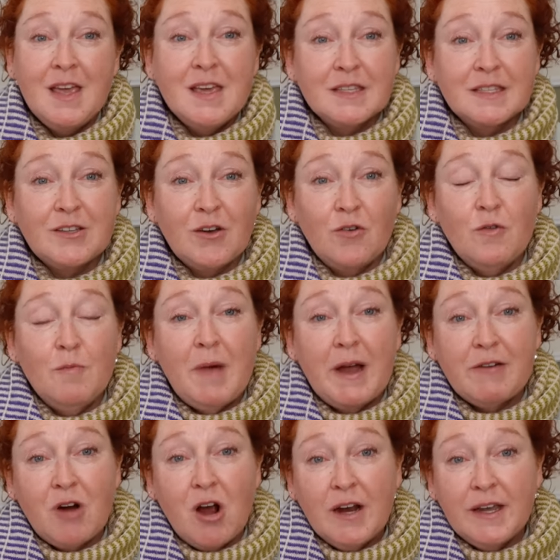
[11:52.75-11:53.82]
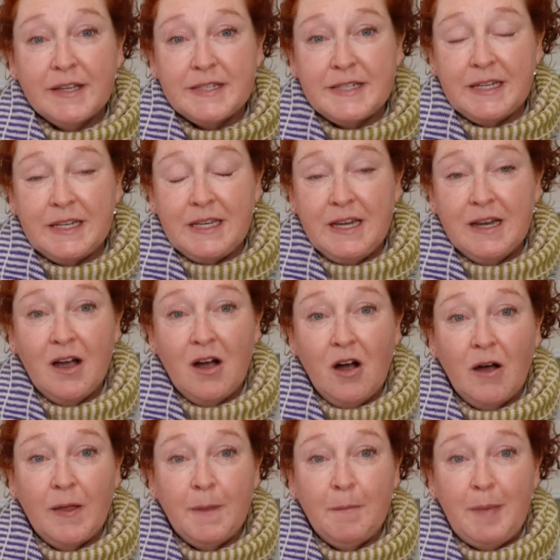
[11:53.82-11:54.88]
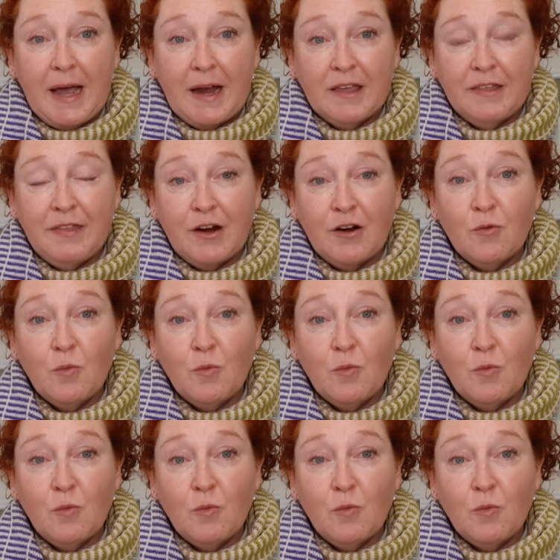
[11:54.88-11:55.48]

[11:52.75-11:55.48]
So my Rocket Tee on the back there,